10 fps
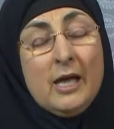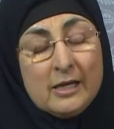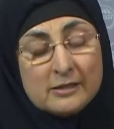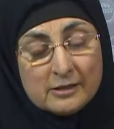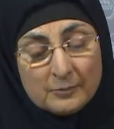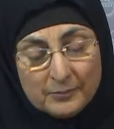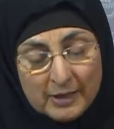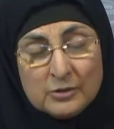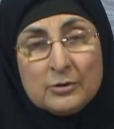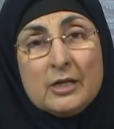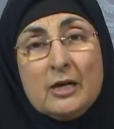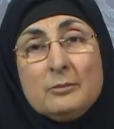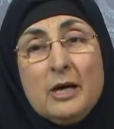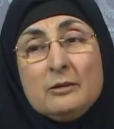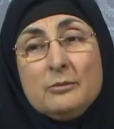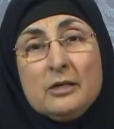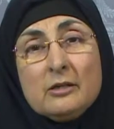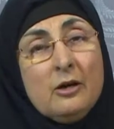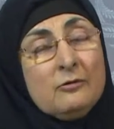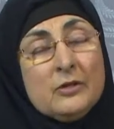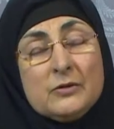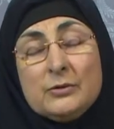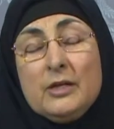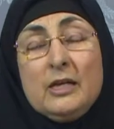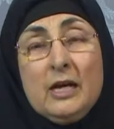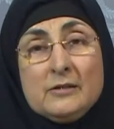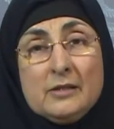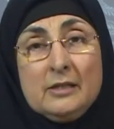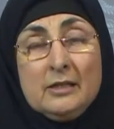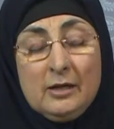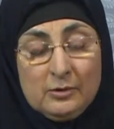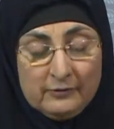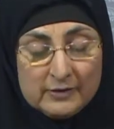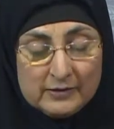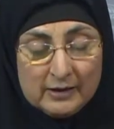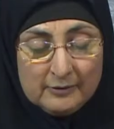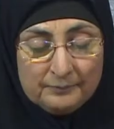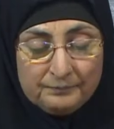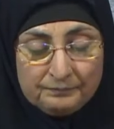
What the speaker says: and submit to the commandment of Rasulullah sallallahu alaihi wasallam.